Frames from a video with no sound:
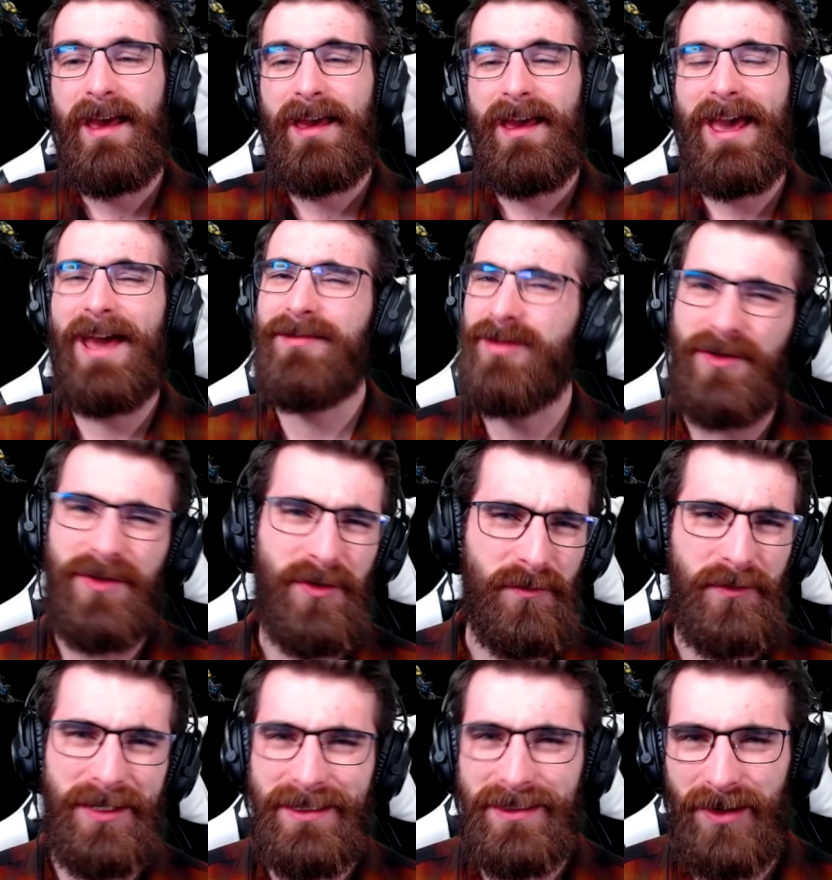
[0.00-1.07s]
and they're so
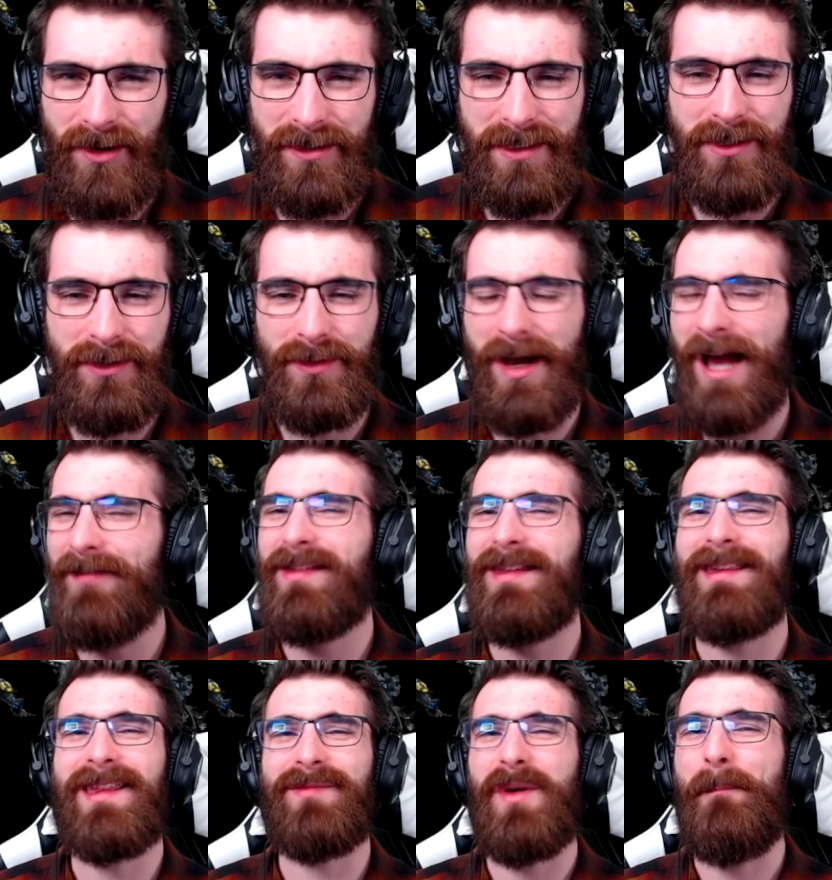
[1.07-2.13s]
freaking darn cute. I've
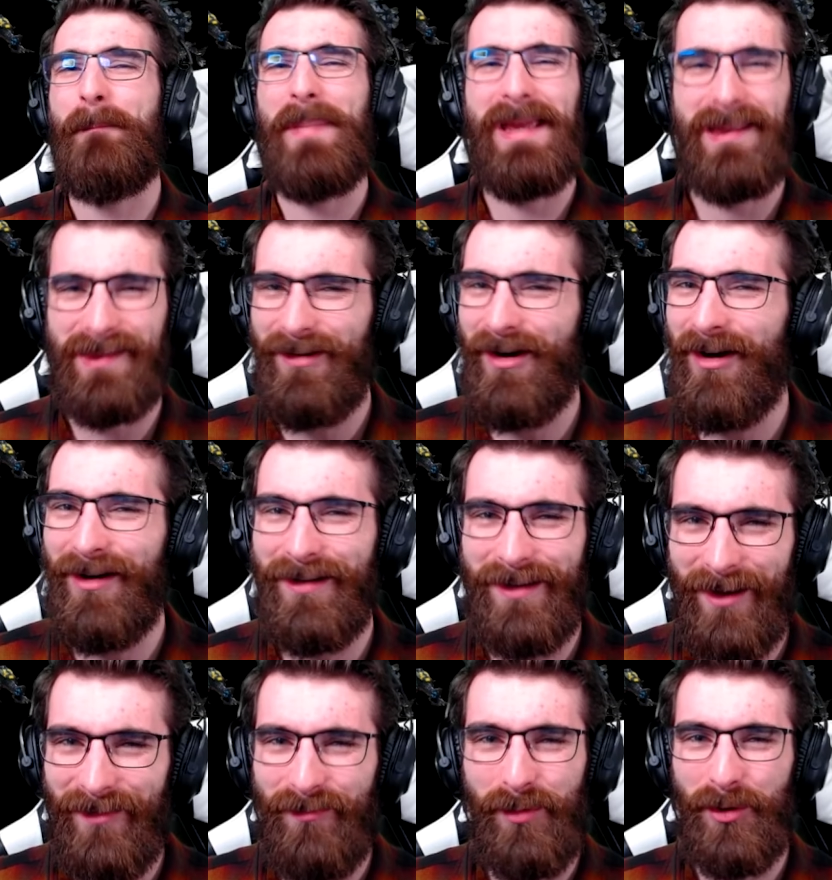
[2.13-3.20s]
seen some amazing art
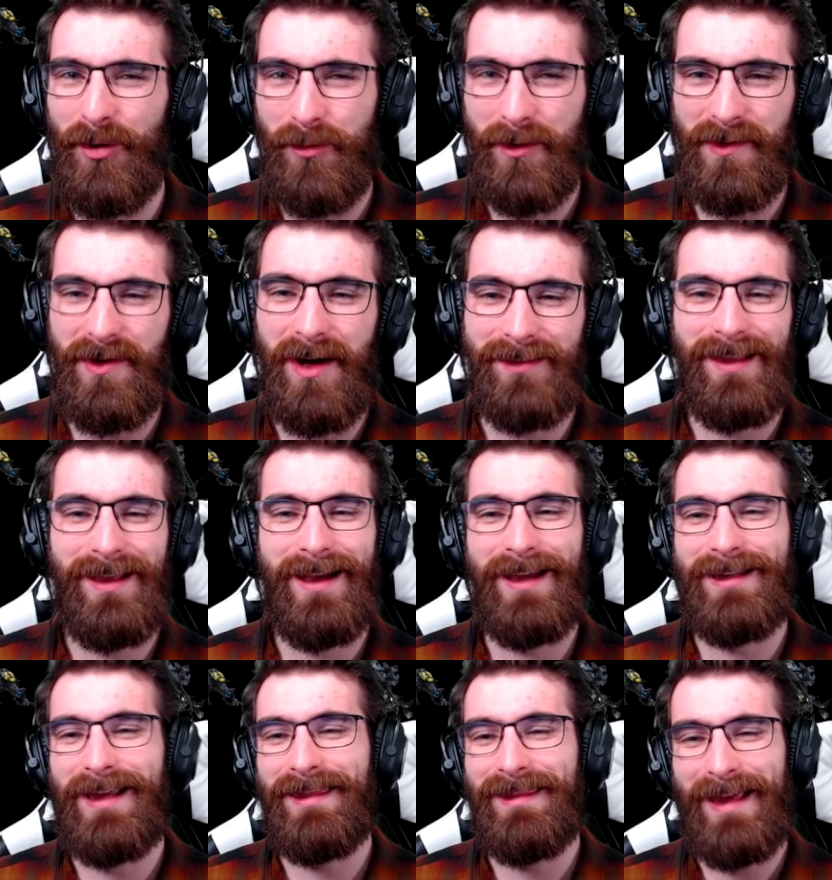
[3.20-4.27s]
of Burrowers
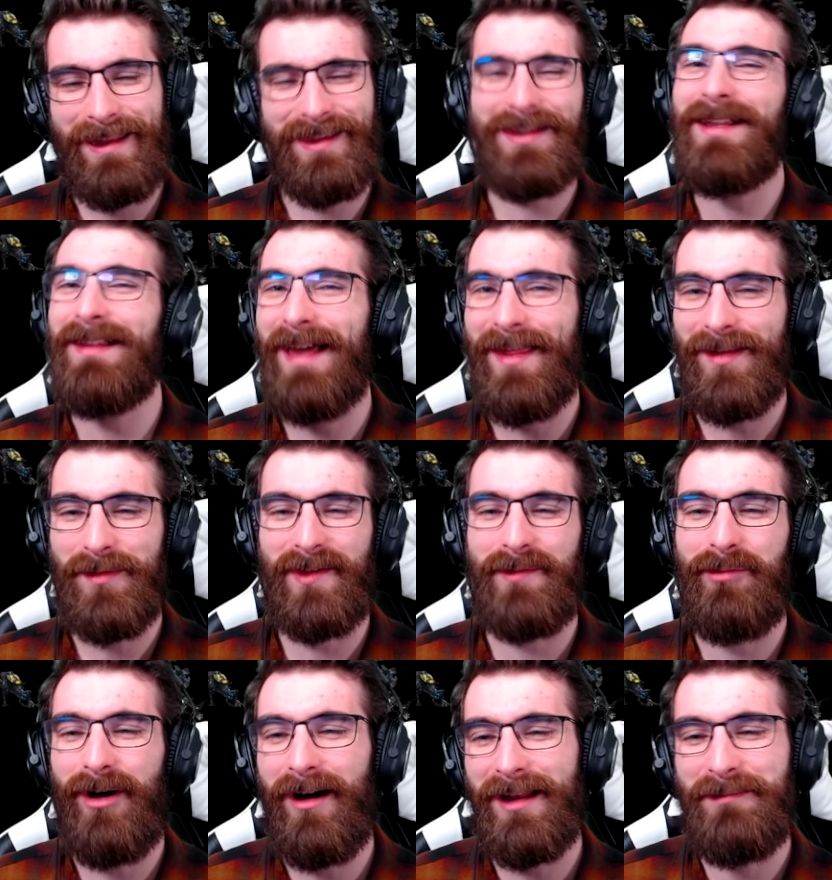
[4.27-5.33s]
online, and that's going to land them a
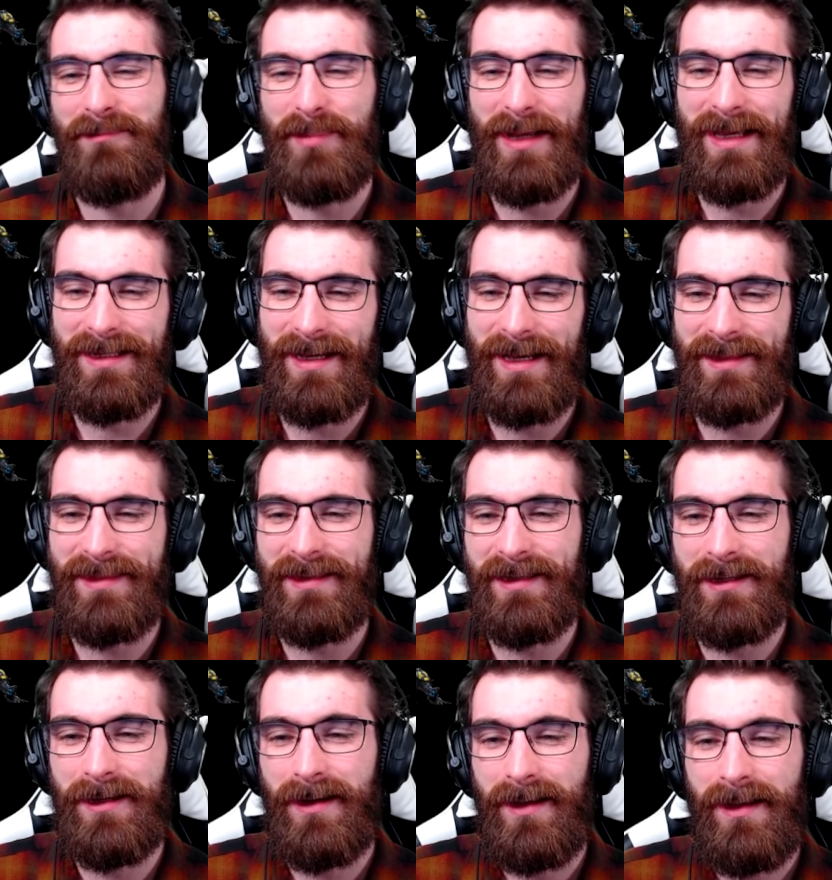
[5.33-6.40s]
spot in beta, I
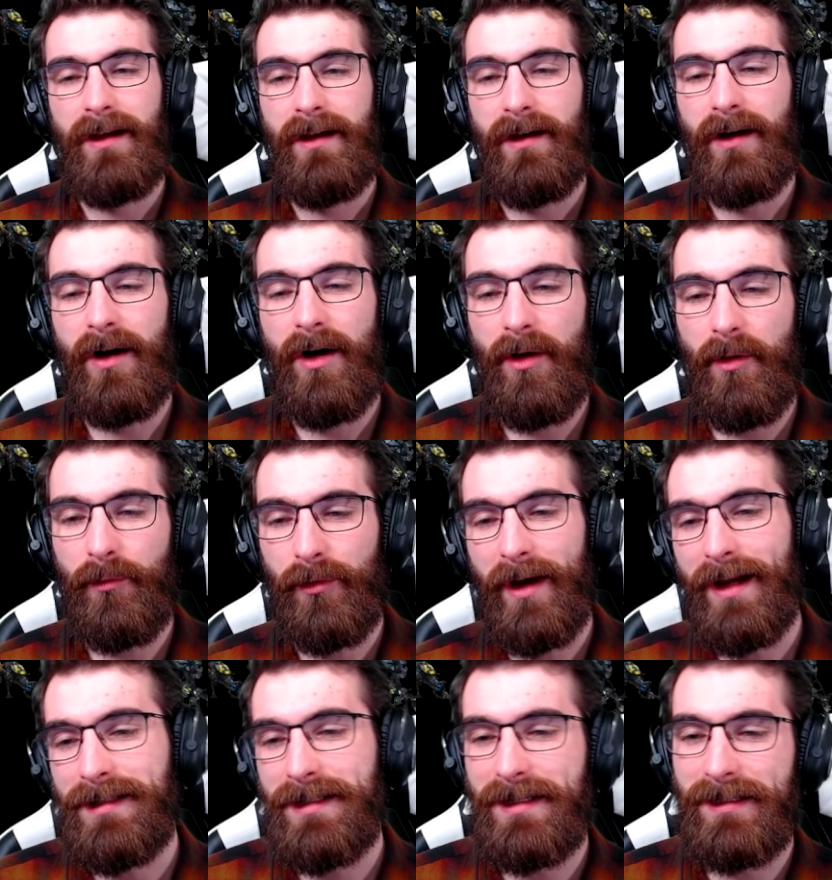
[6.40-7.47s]
think. All
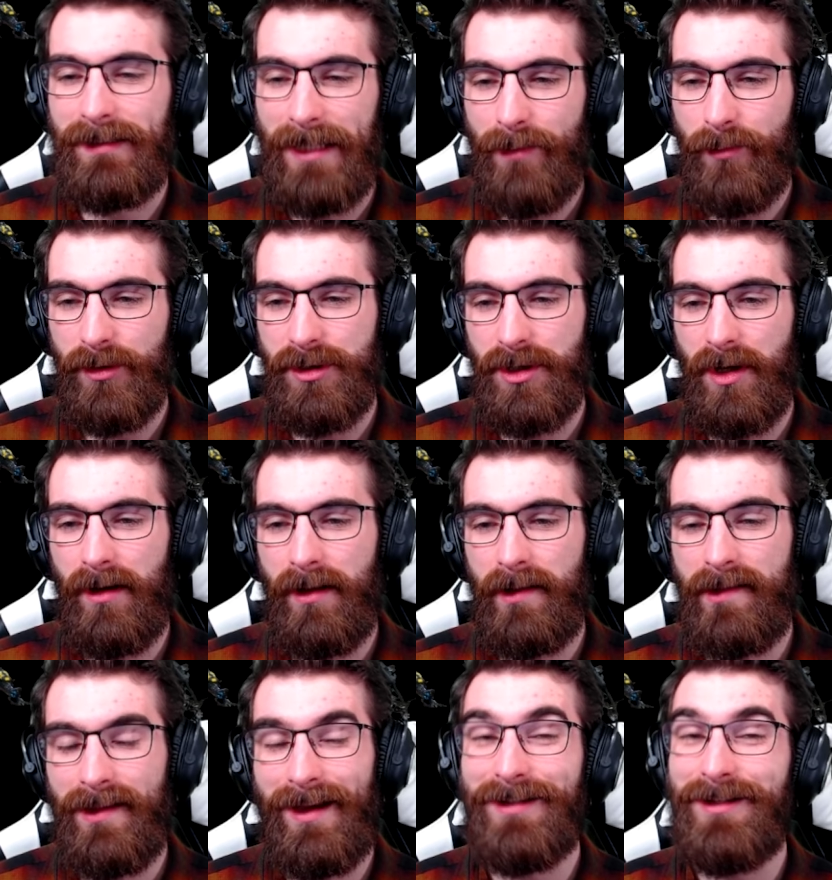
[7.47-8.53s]
right,
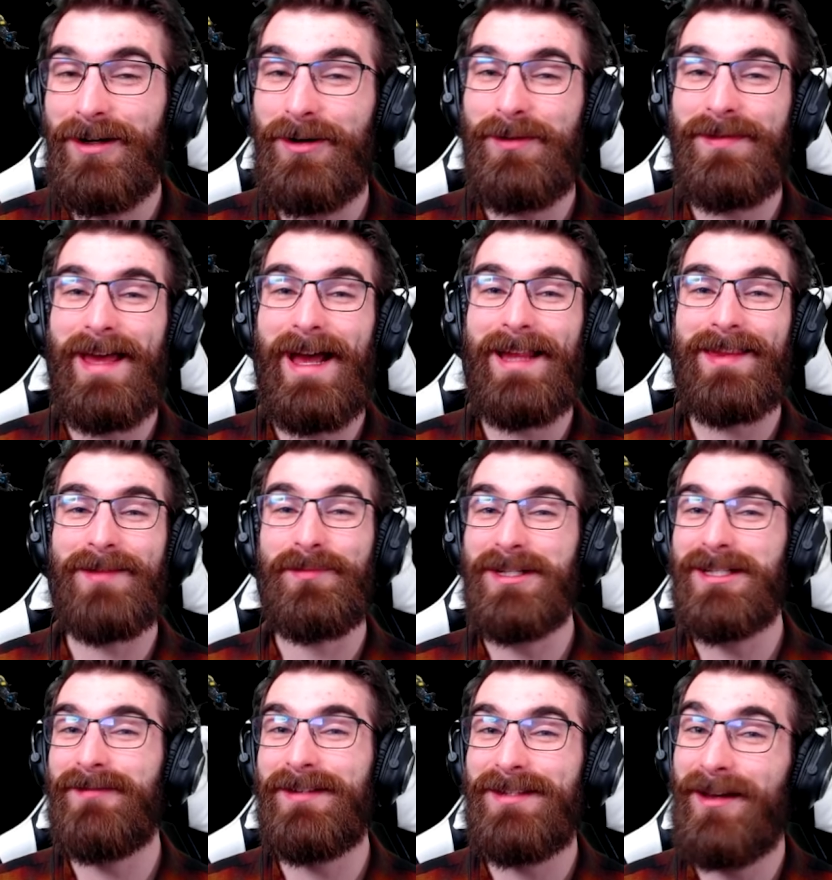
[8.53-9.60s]
Clamberjaws. I know that's a bit
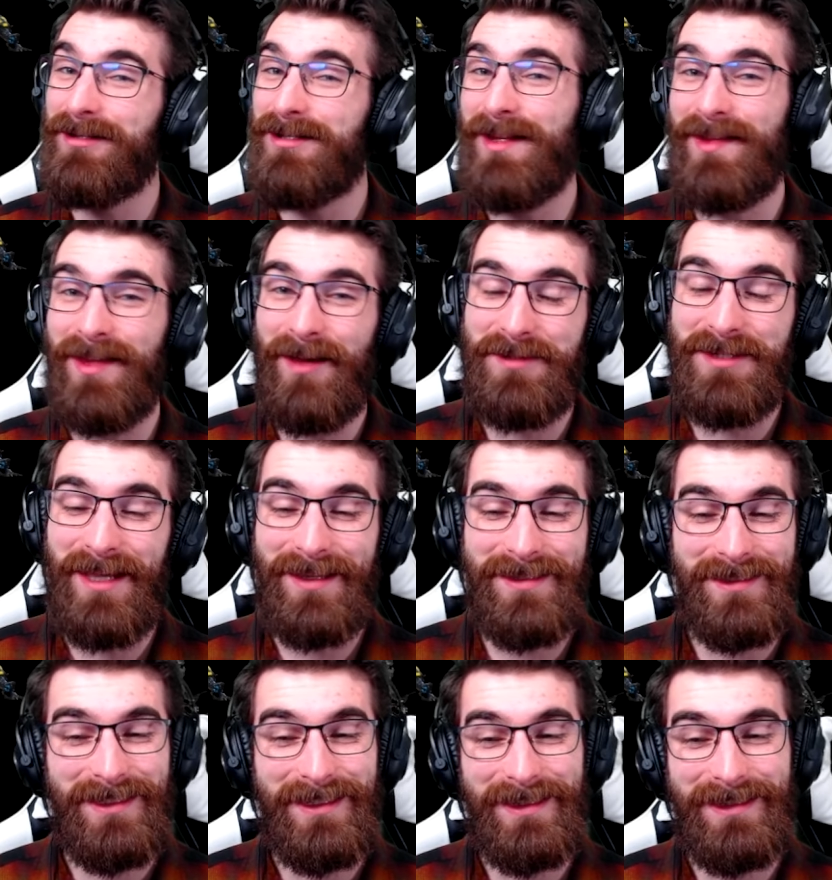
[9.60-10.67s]
of a touchy subject
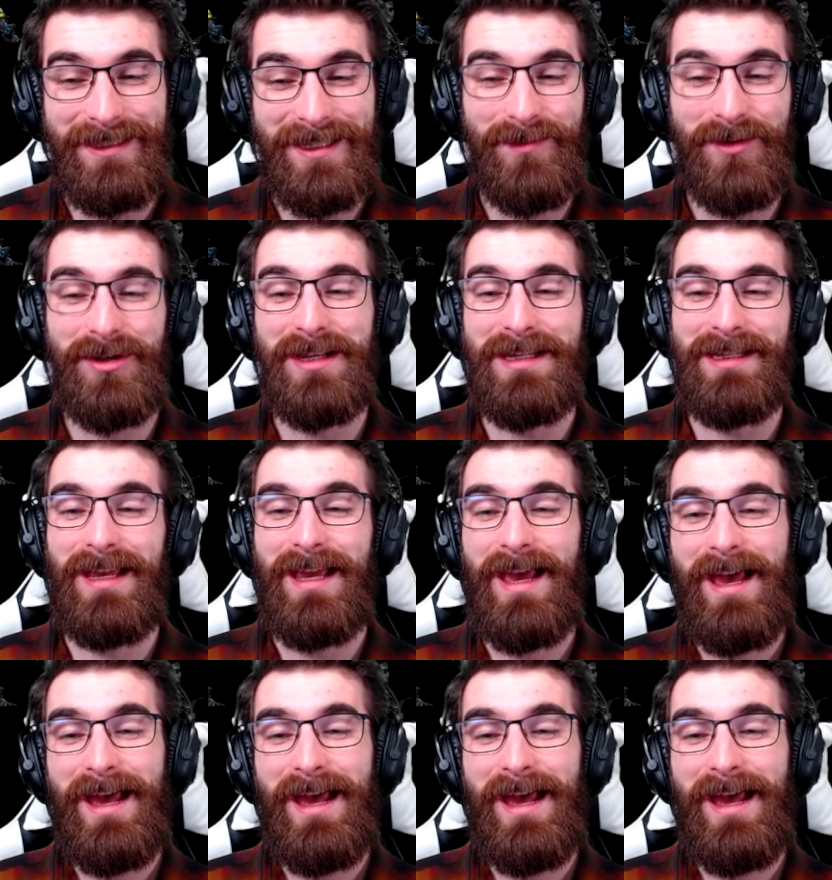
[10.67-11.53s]
in the community.